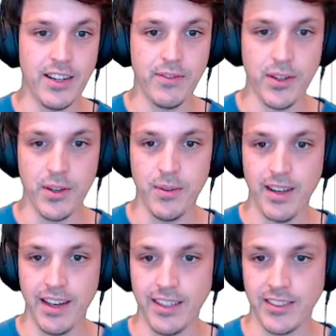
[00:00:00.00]
you,
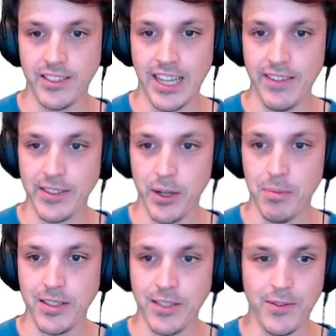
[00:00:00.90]
and it's just giving us a whole
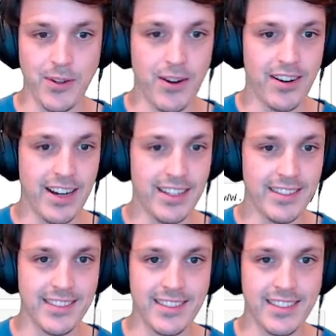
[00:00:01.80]
bunch of URLs.